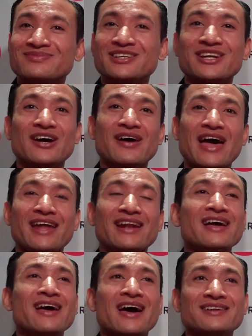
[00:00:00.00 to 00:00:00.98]

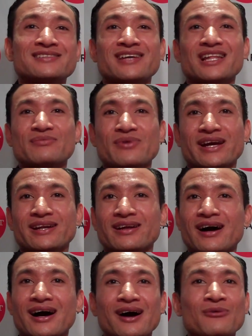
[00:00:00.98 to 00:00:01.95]
and celebrate
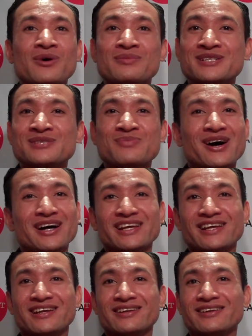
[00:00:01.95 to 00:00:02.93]
a woman's
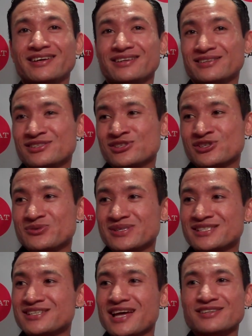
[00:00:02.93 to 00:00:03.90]
body in its
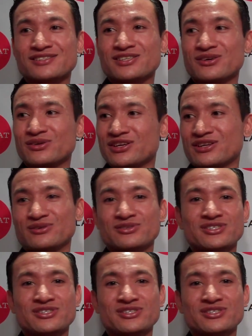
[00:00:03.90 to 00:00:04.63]
truest sense. So,